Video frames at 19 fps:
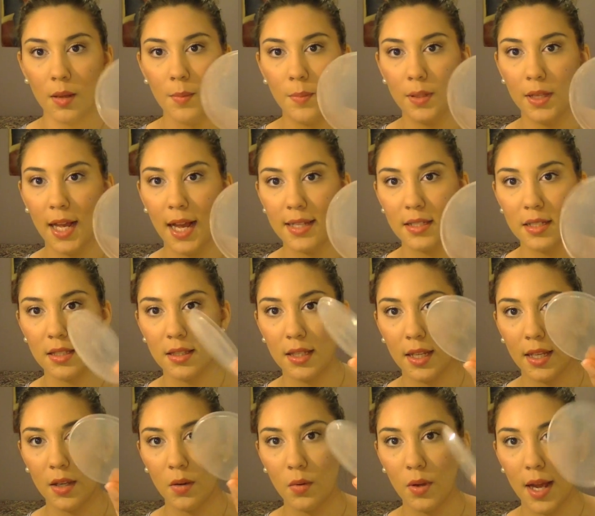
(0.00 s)
plastic
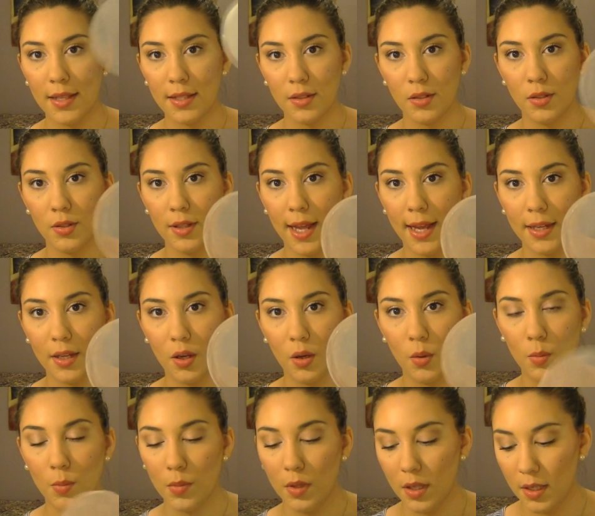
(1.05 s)
thing that has a little
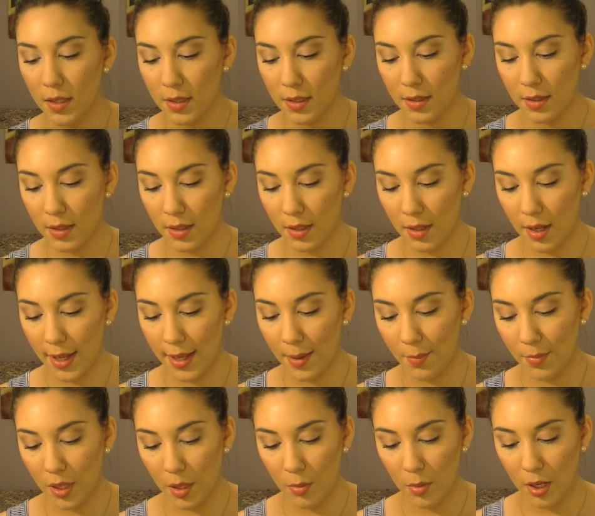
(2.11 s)
Lancome
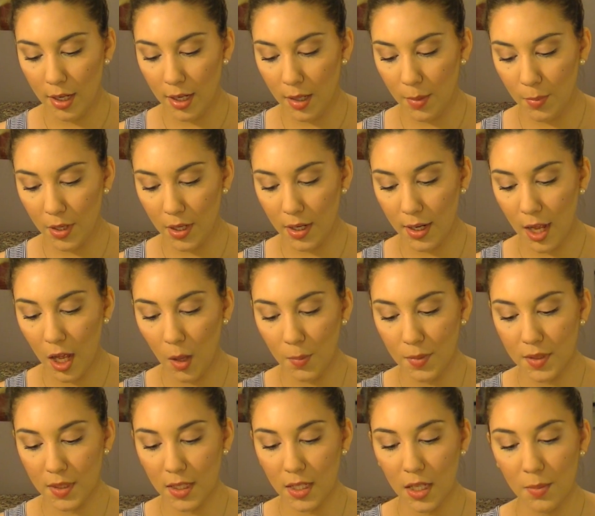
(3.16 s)
emblem on it, but it
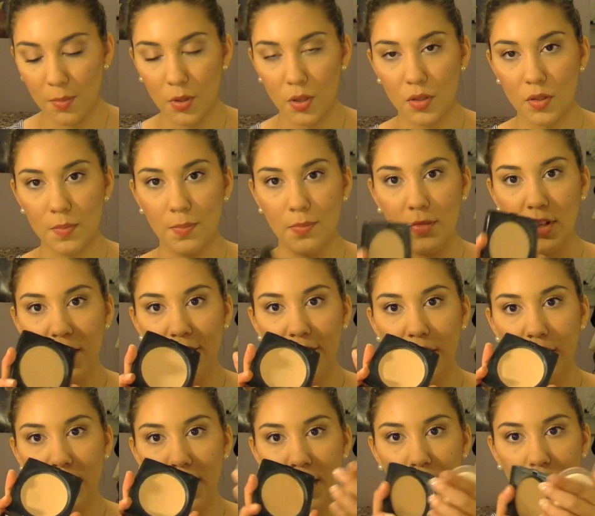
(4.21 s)
helps keep your
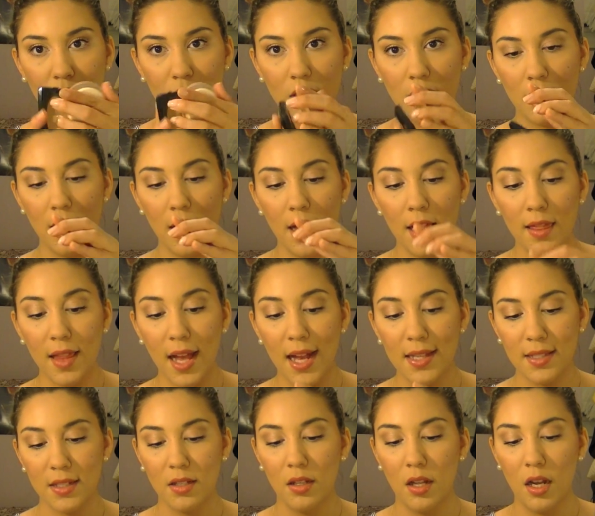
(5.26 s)
foundation lasting